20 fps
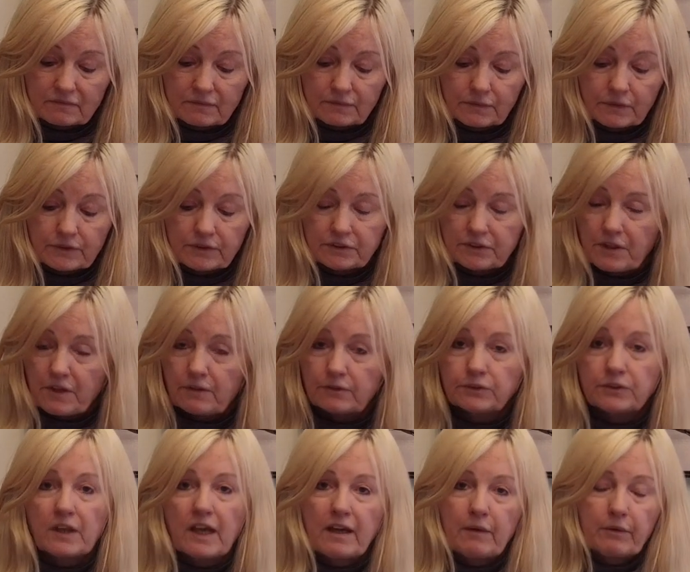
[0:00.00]

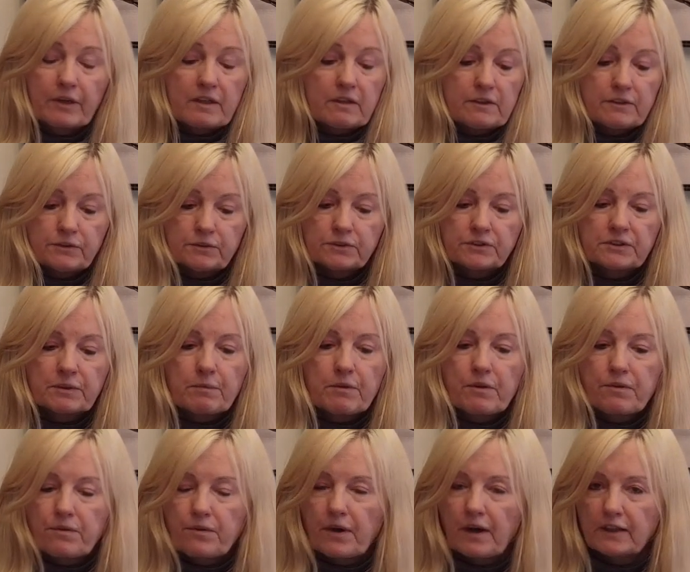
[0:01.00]
anyway, these are some of the
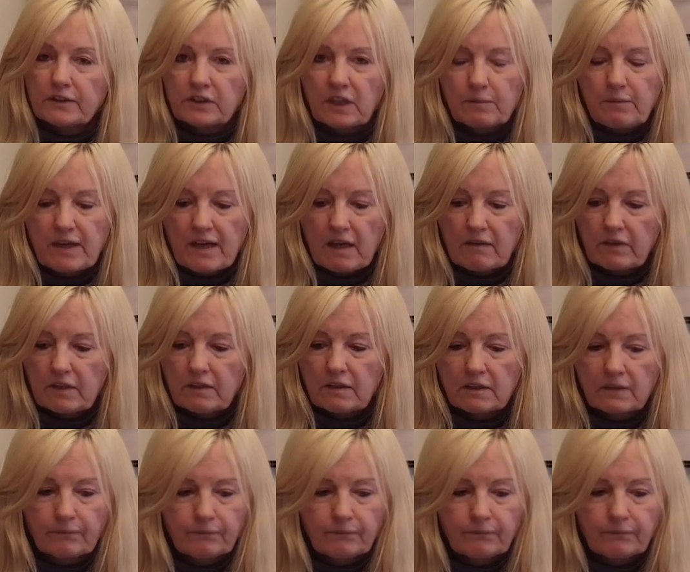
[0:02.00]
thoughts I'm having.